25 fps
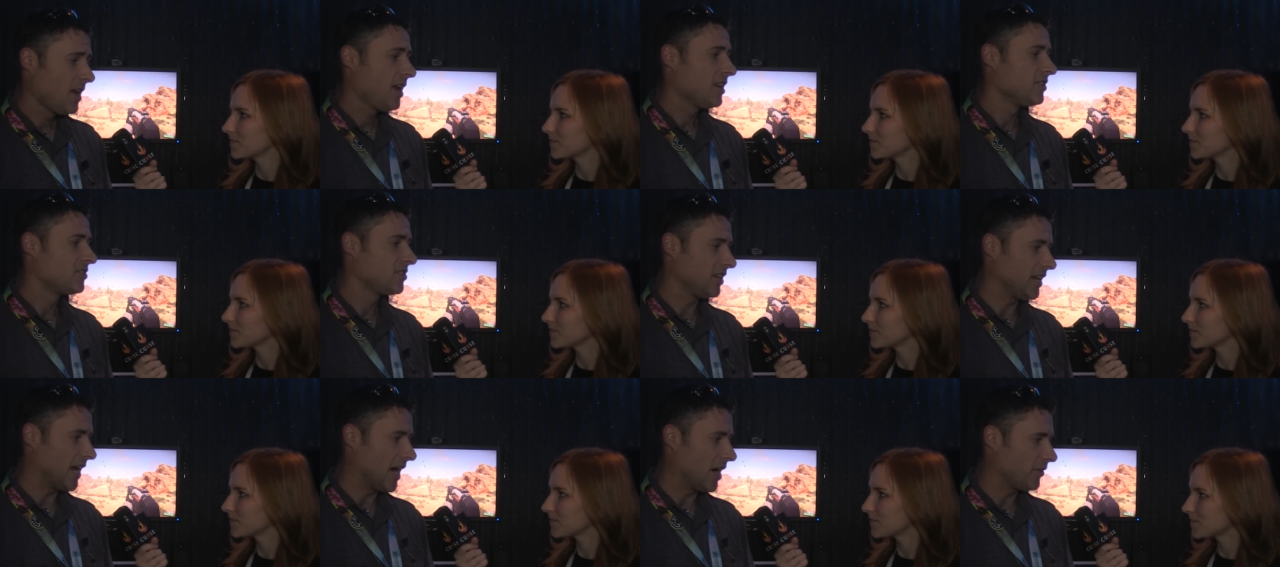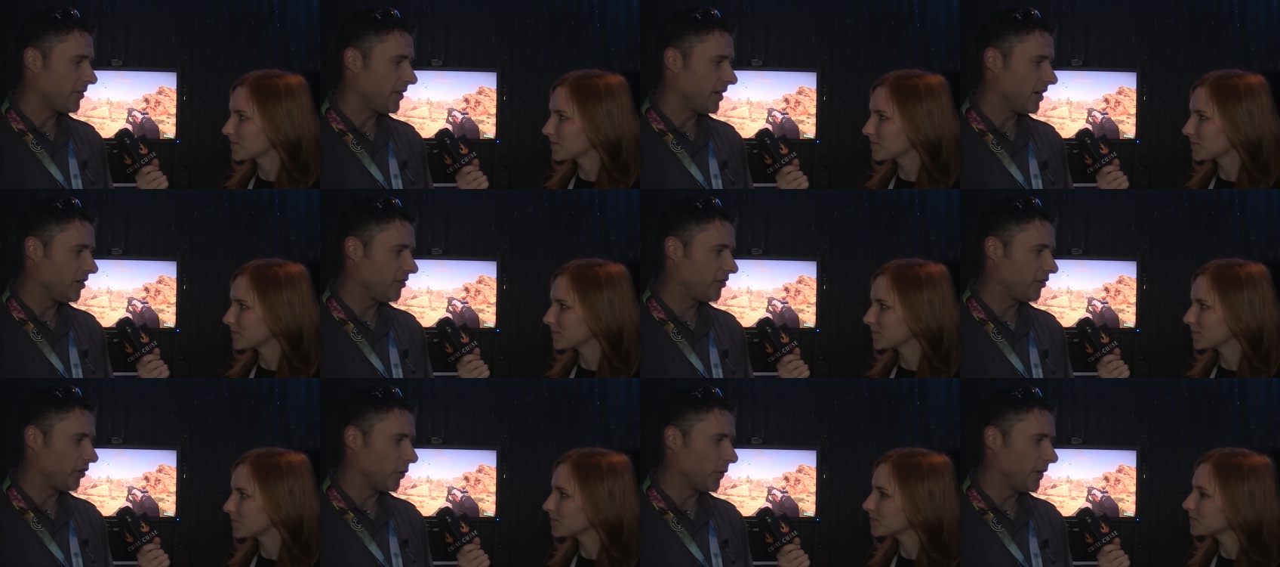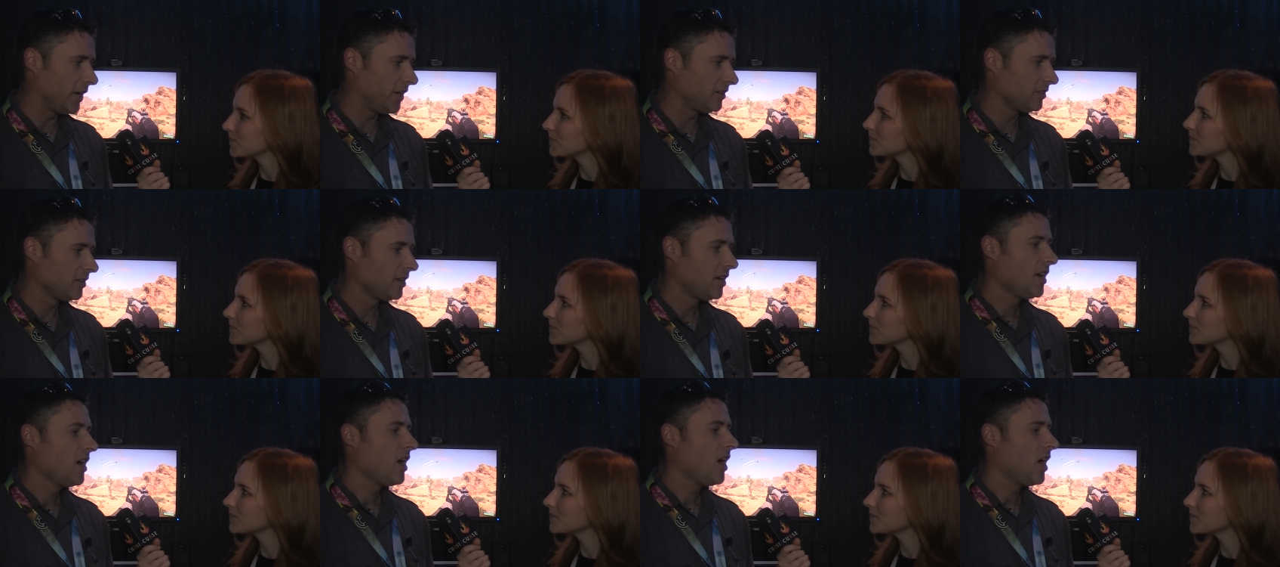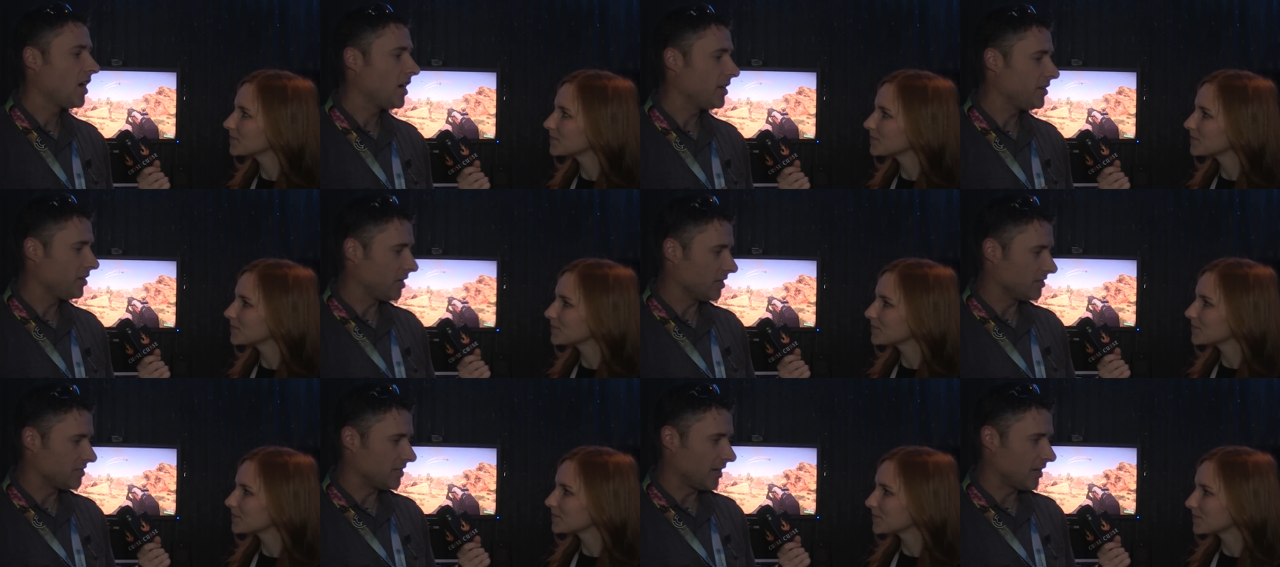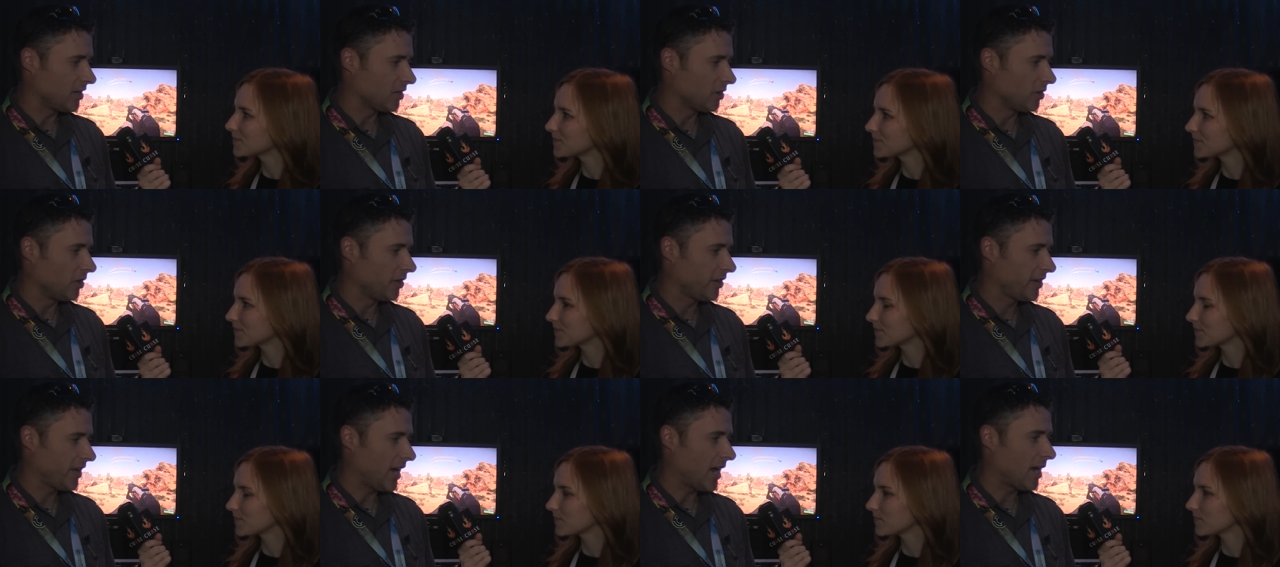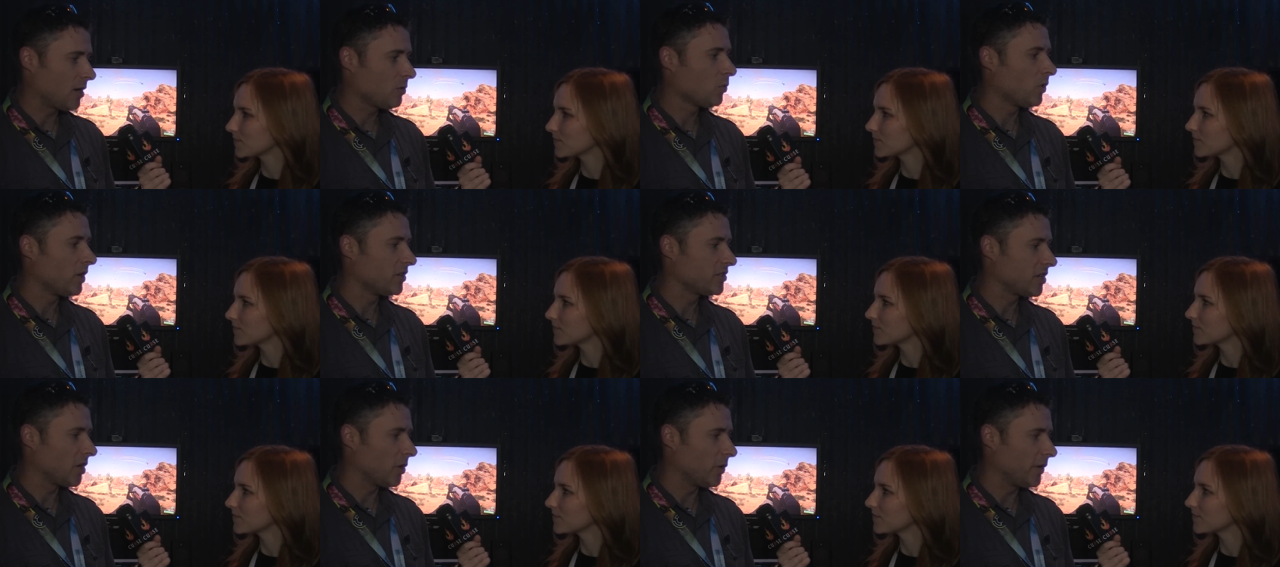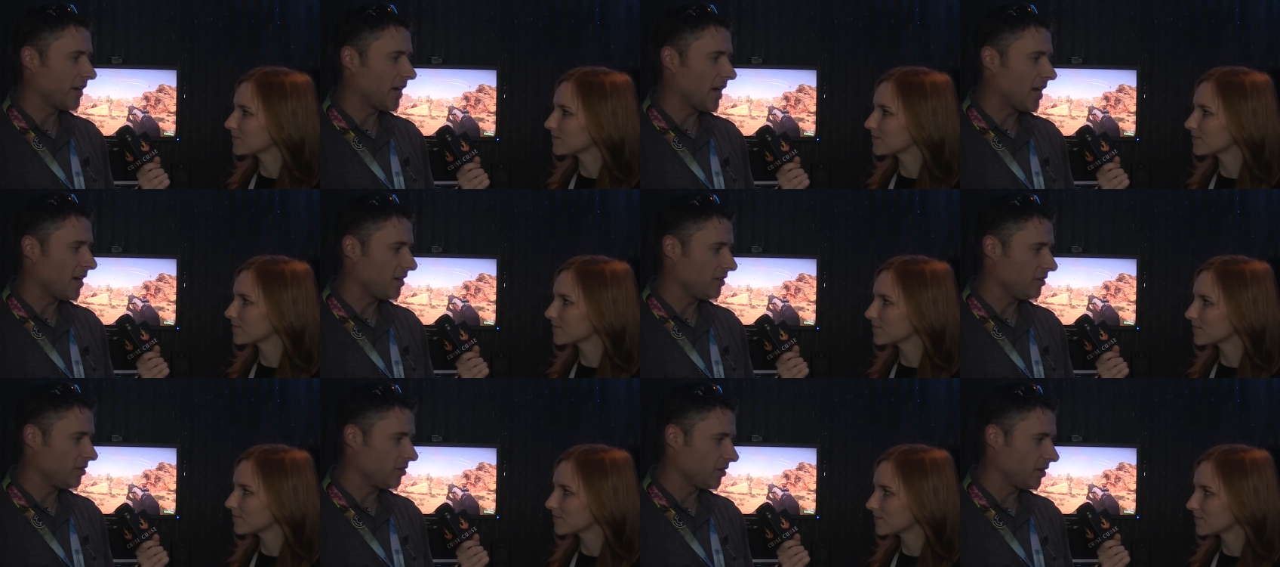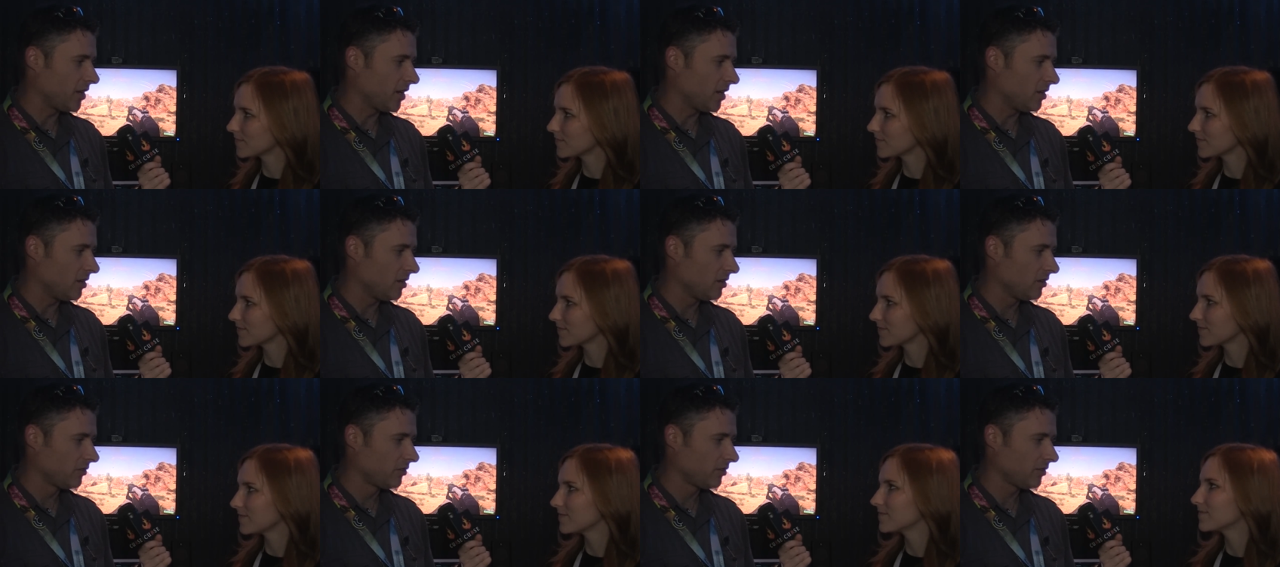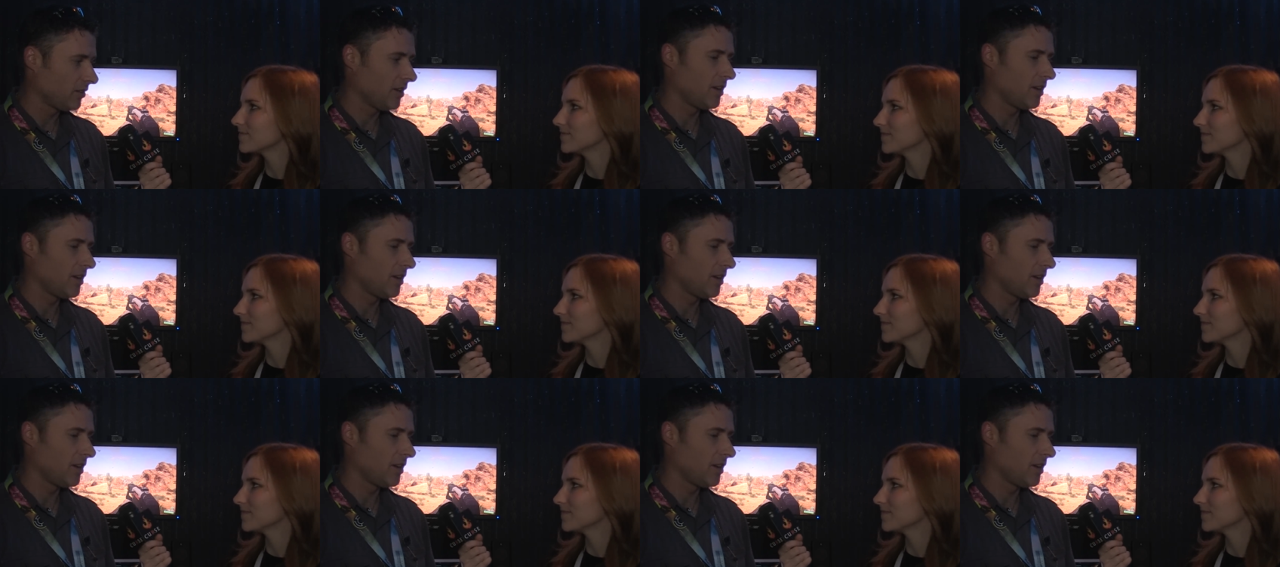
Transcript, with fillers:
Speaker 1: and see how they're doing. Uh, you can take a look at what's going on in your guild